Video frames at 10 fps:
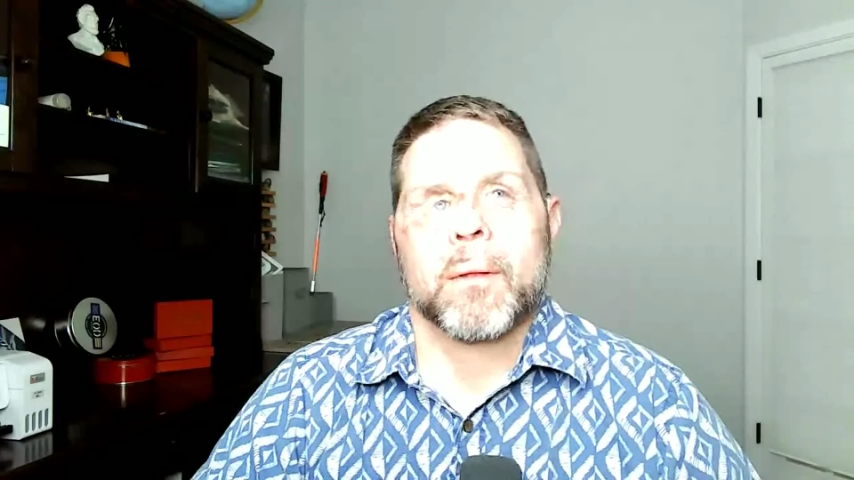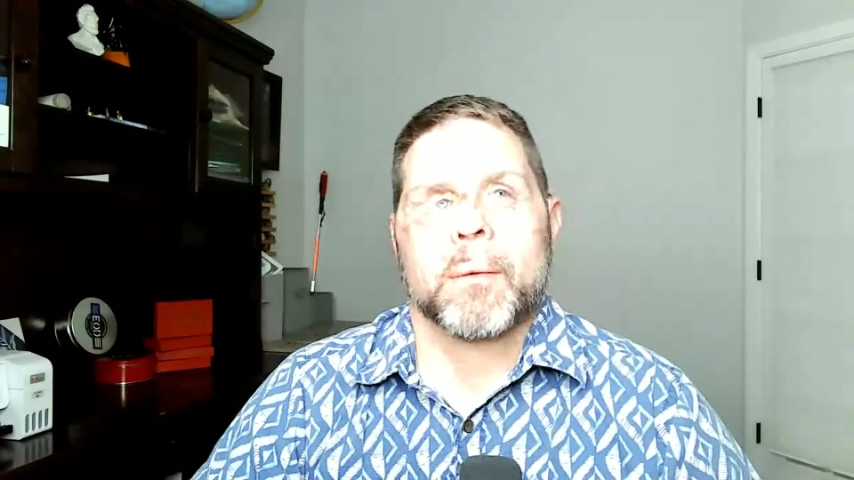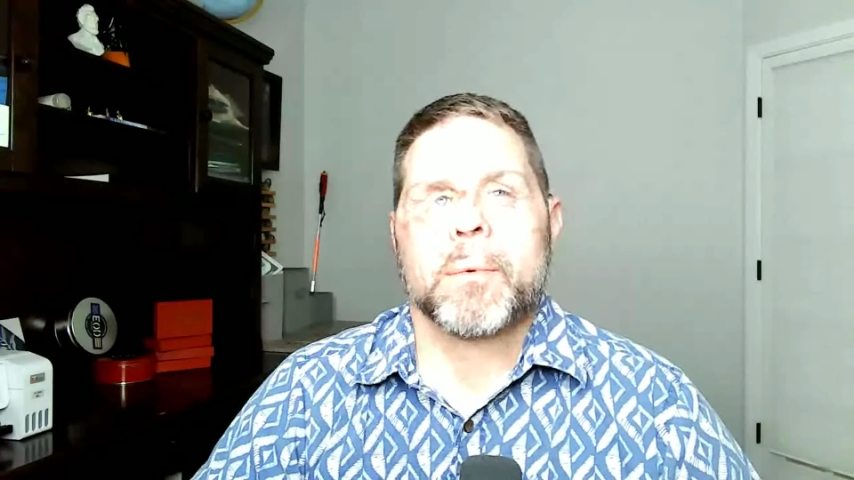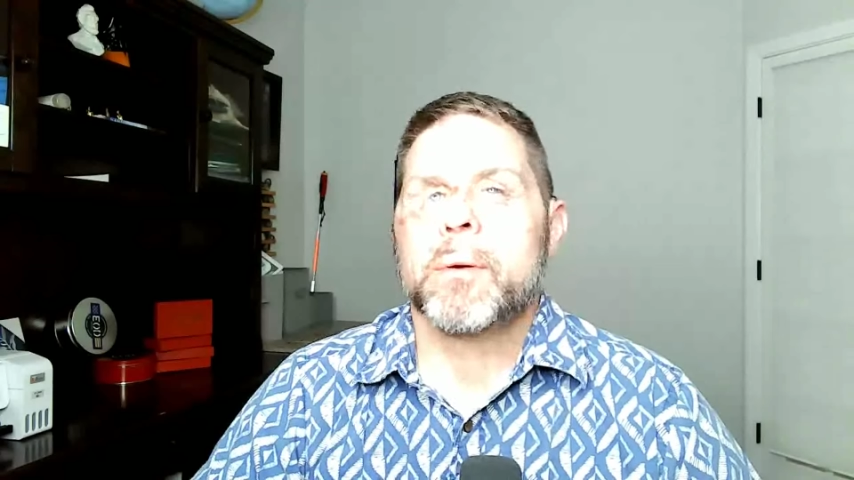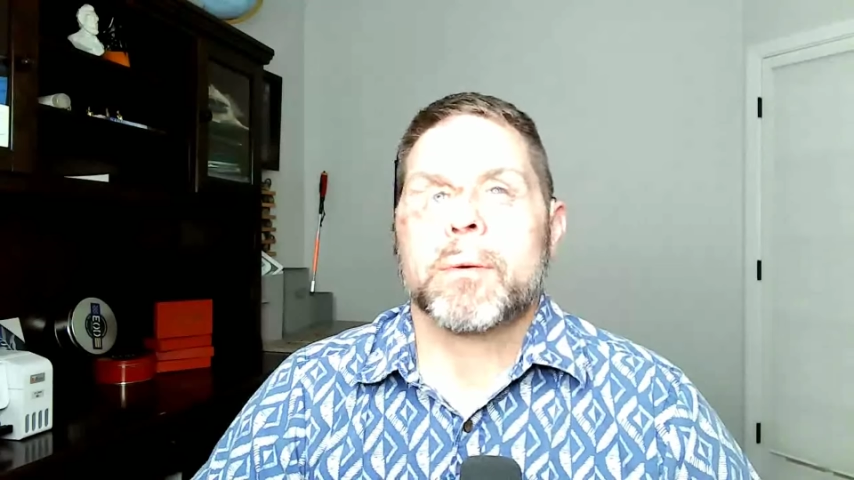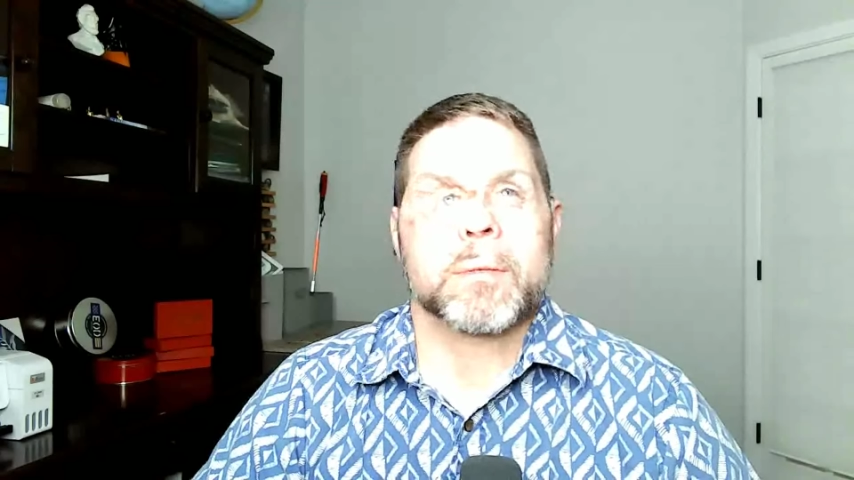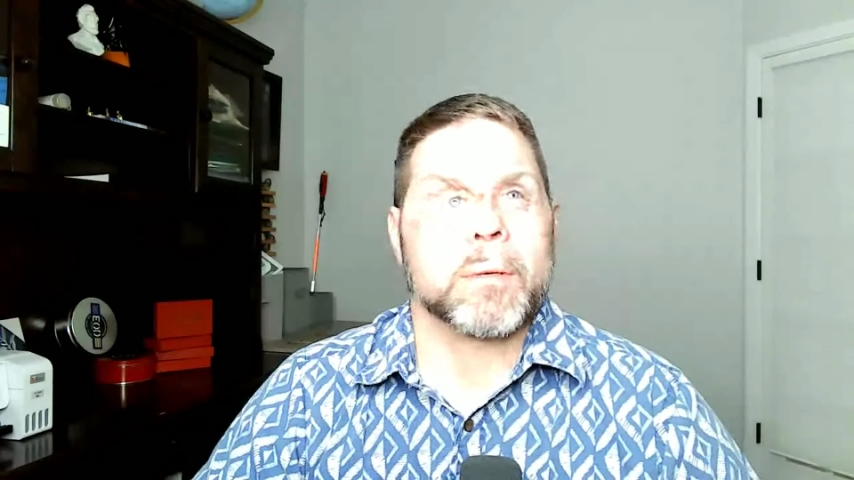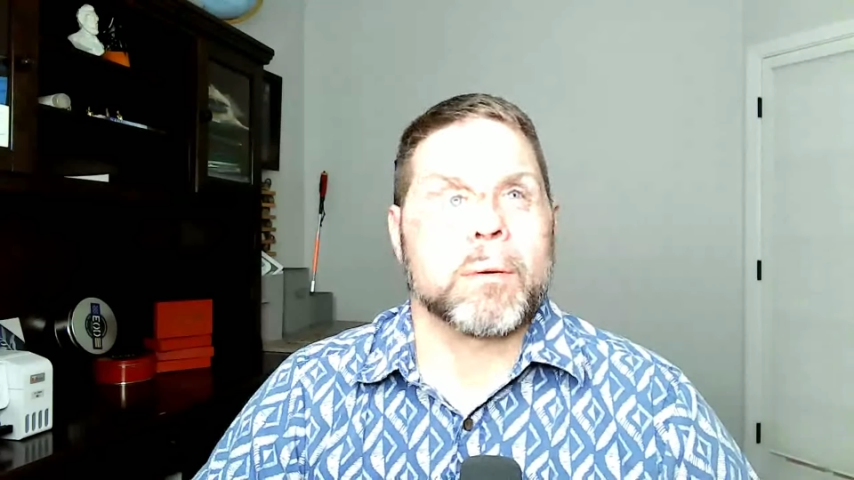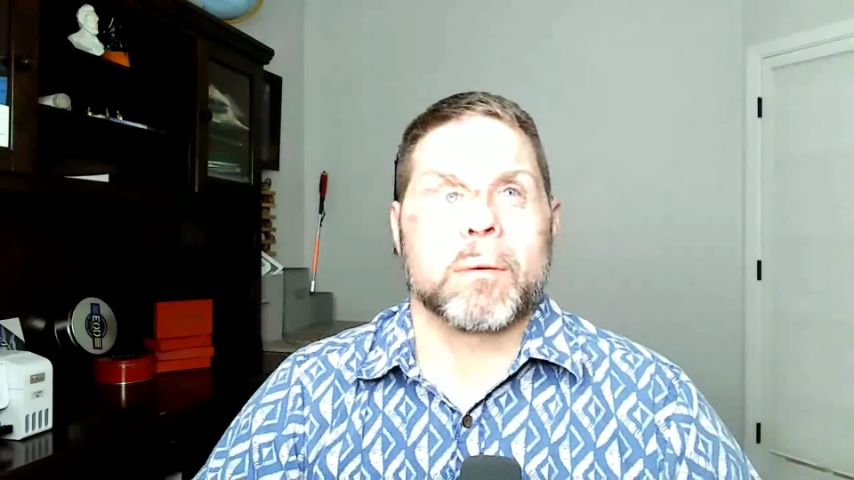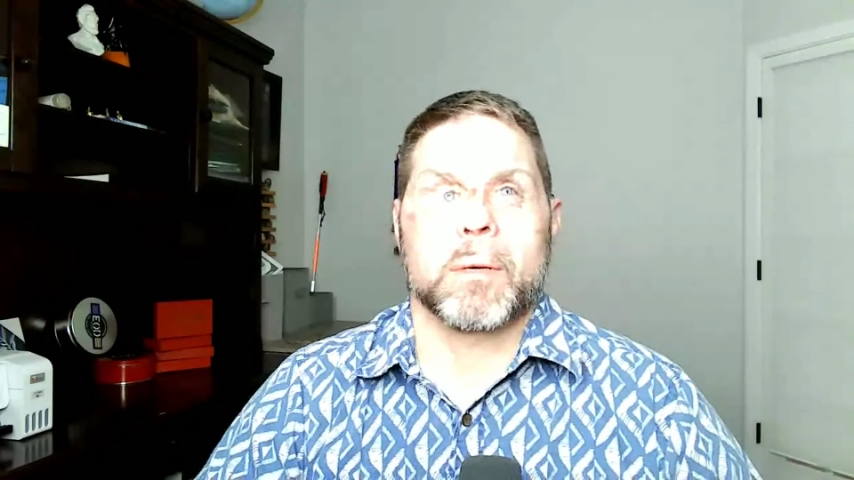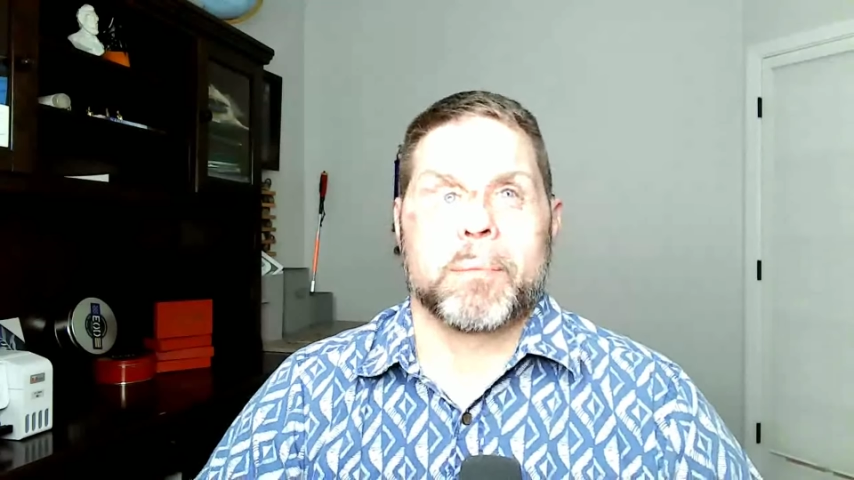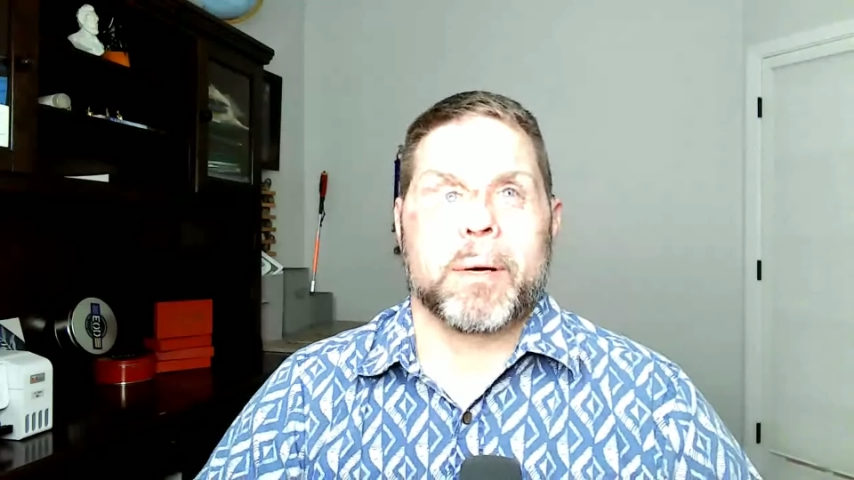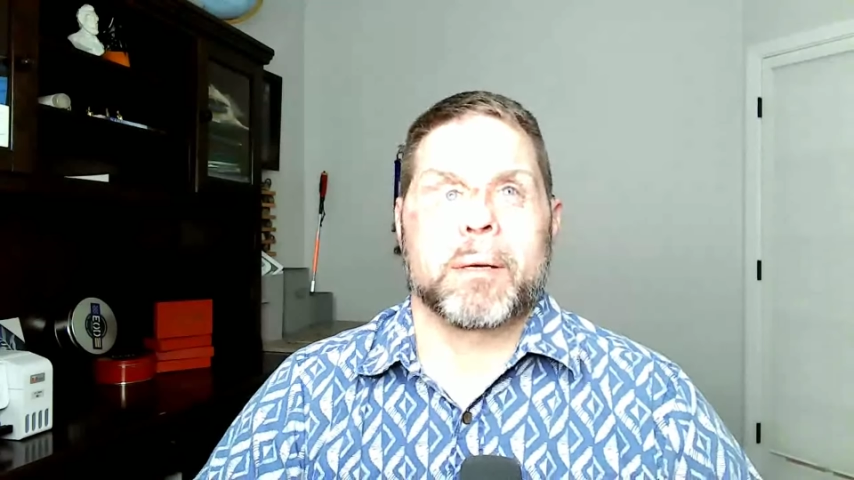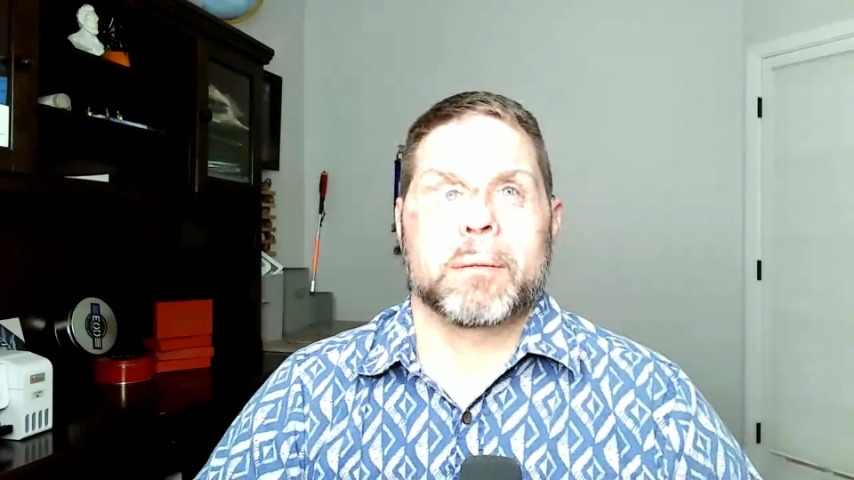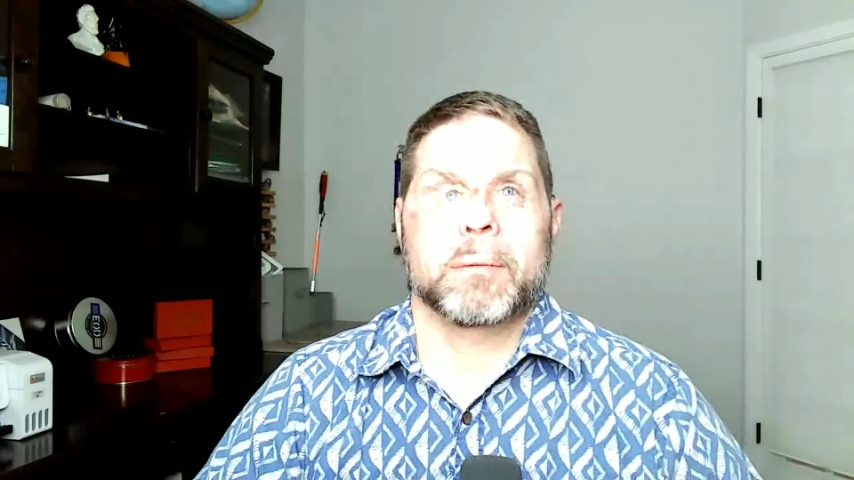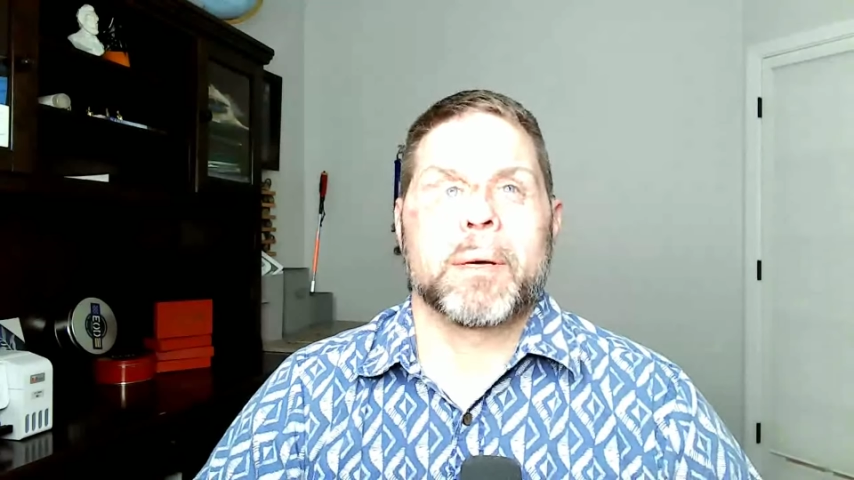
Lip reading: I'm curious though about